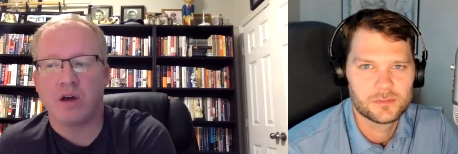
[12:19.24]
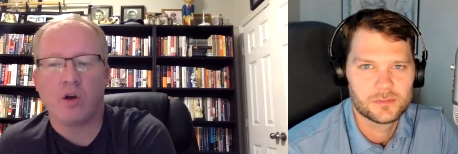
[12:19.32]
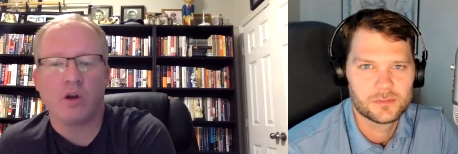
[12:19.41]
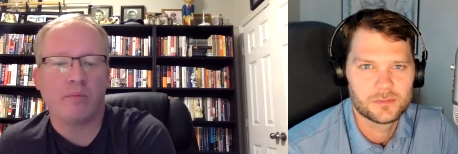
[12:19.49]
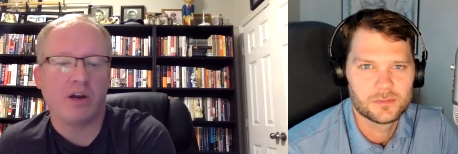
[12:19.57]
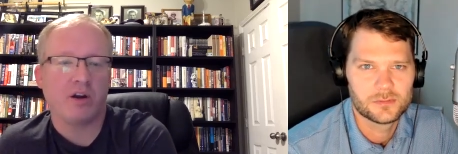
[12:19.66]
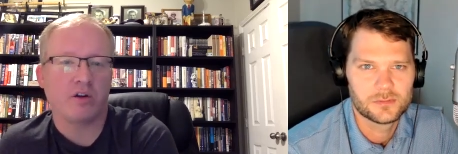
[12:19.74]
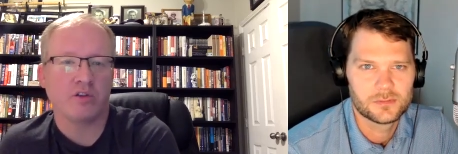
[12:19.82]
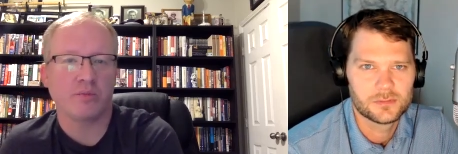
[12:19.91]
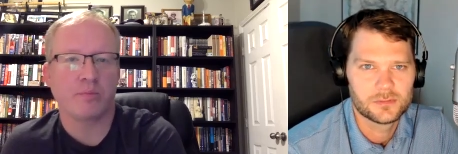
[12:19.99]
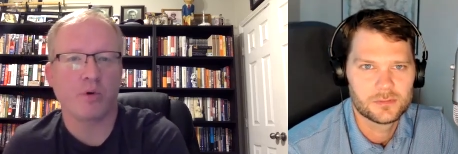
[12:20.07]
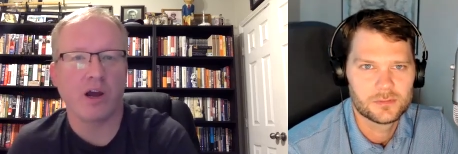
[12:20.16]
Speaker 1: all
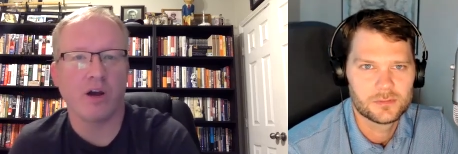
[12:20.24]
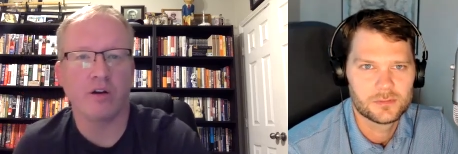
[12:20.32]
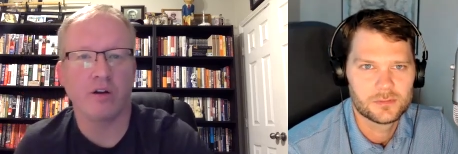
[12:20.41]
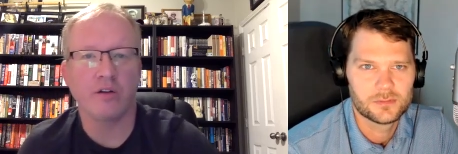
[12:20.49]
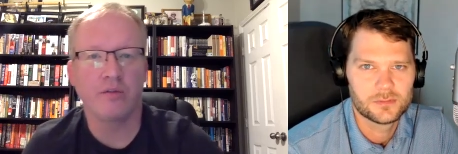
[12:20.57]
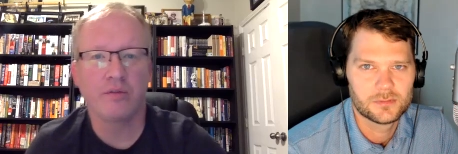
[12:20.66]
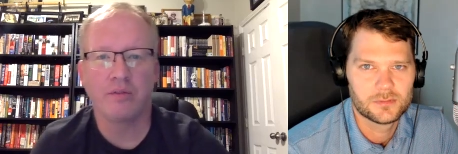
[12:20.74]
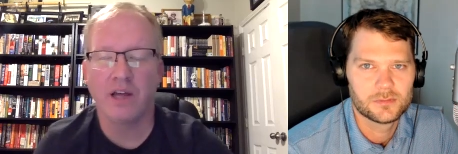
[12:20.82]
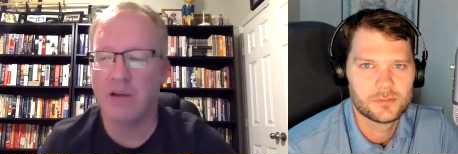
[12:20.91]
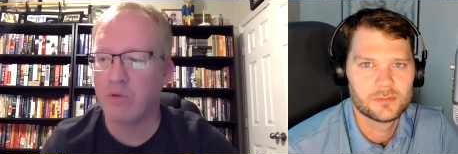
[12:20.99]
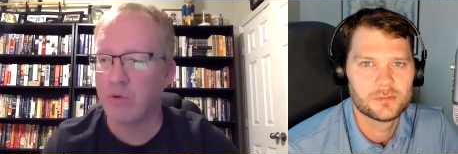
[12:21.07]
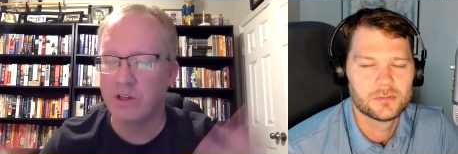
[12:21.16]
Americans are proud of.
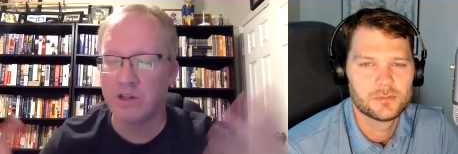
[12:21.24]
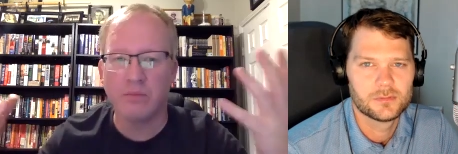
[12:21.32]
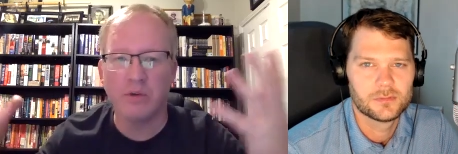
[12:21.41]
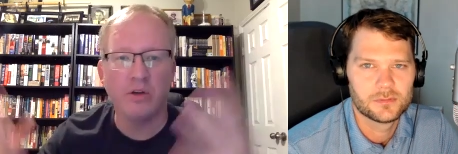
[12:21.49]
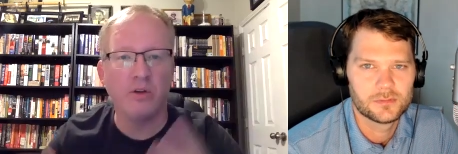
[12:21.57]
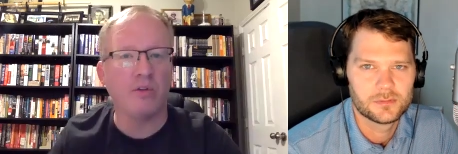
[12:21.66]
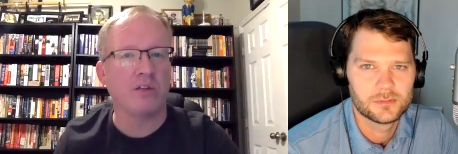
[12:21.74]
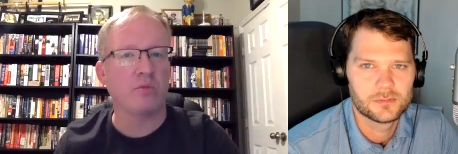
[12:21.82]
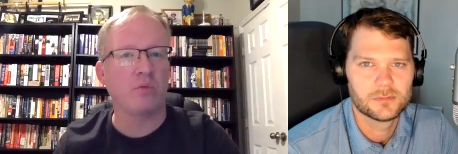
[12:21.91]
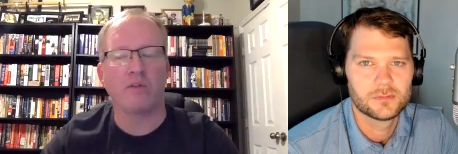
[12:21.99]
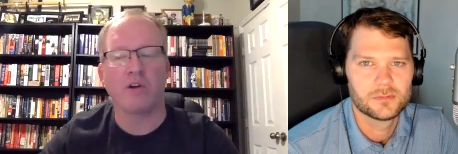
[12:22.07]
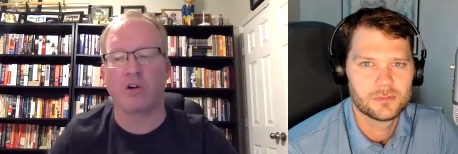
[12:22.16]
Hey, we went to the moon. That's
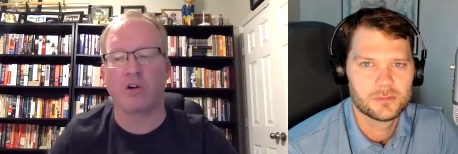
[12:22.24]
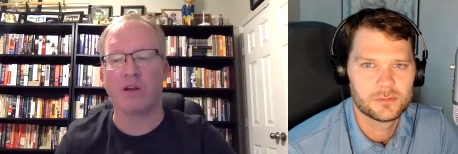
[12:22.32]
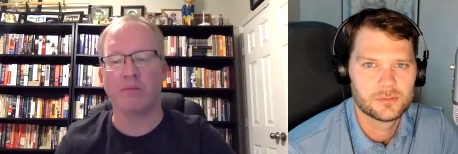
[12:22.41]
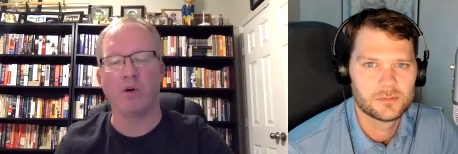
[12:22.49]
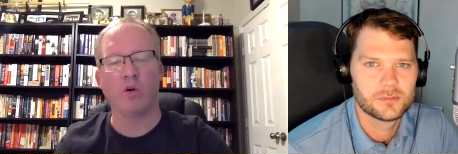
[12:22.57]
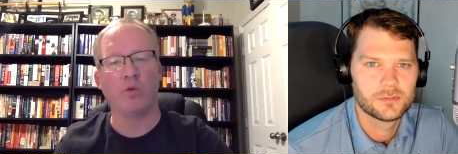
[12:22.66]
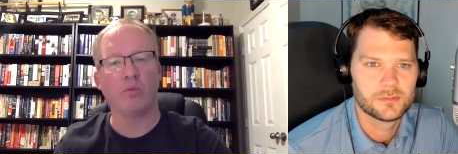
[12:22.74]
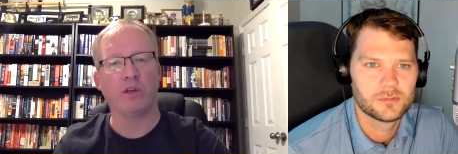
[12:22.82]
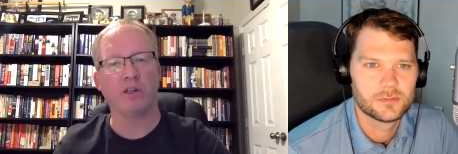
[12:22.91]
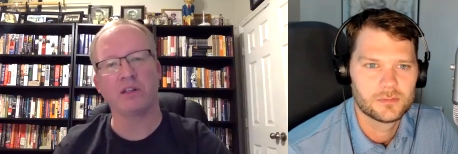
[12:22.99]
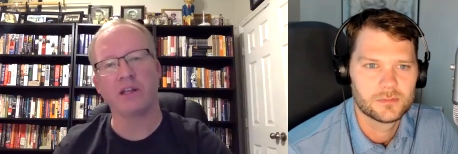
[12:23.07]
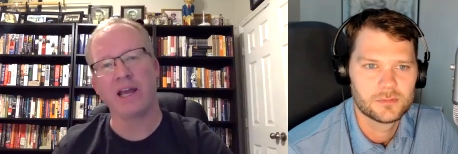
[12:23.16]
one of our great
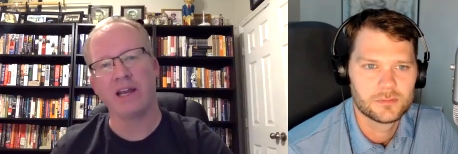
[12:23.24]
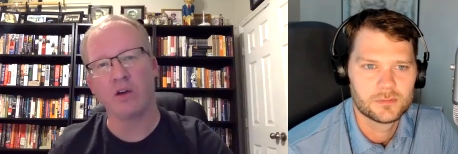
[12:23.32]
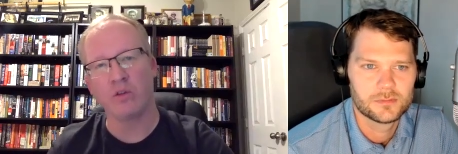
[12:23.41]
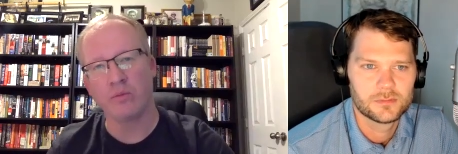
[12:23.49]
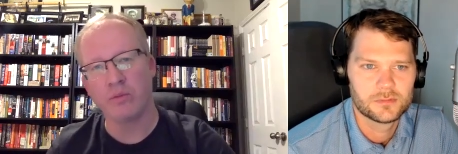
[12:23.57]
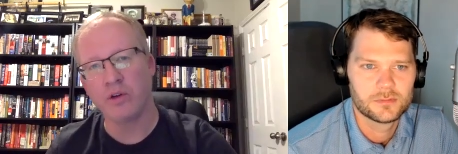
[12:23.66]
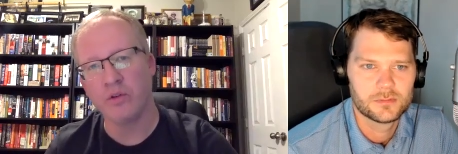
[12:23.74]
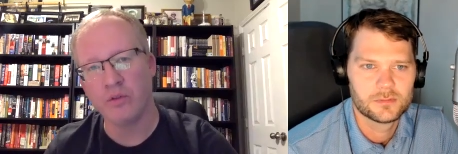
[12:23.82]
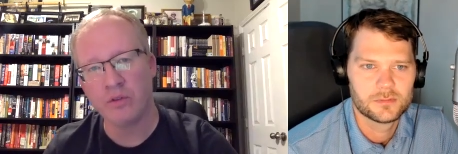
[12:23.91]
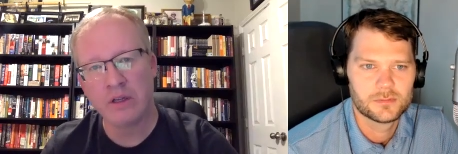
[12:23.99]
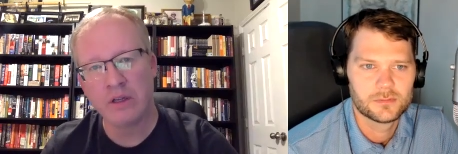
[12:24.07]
moments, landing on the moon,